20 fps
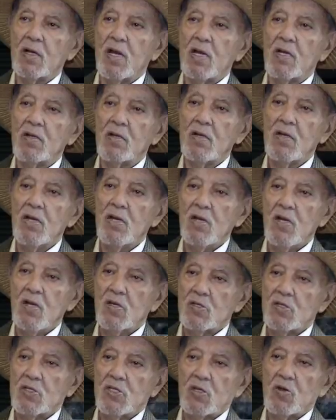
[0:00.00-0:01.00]
And
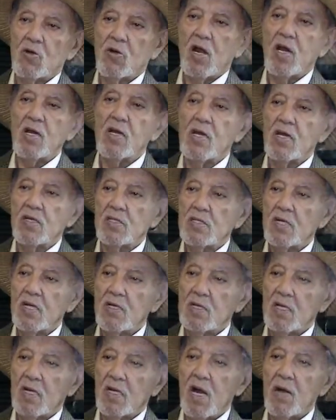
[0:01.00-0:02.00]
Soraya
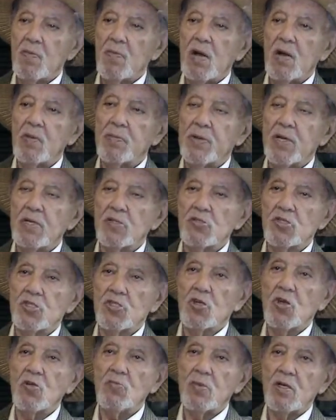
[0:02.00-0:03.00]
said, come up and
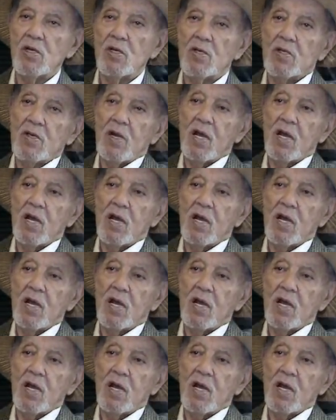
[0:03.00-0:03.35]
show me.